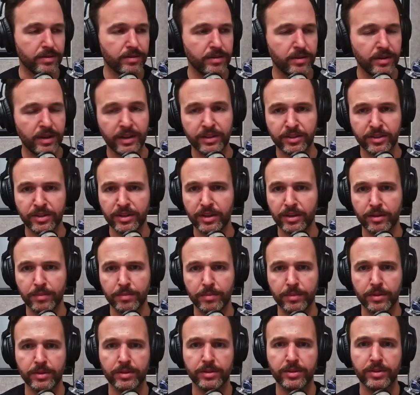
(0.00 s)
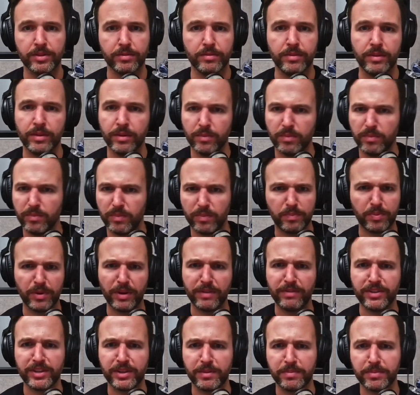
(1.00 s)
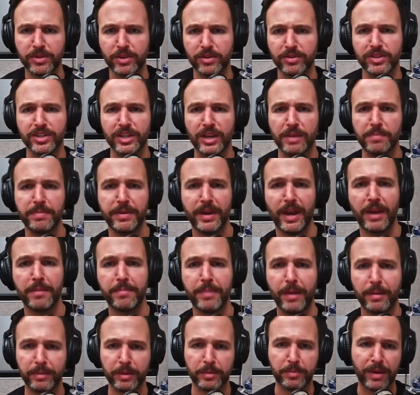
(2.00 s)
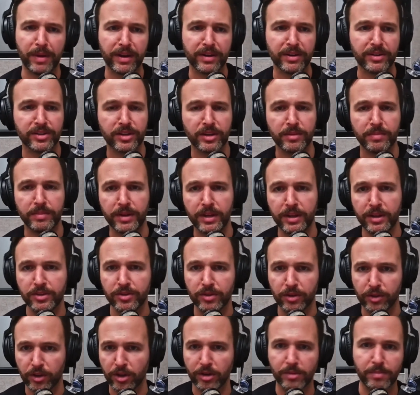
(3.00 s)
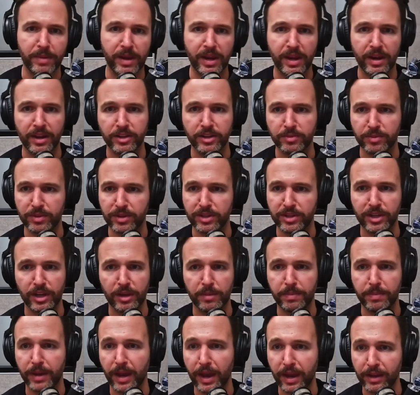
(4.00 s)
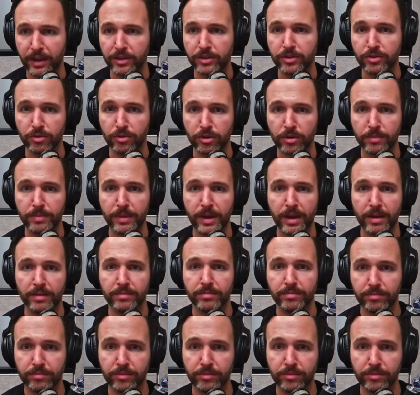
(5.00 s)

As said, I'm on this previous episode, CPA Public Practice Committee. So I go to meetings with the CPA and talk about,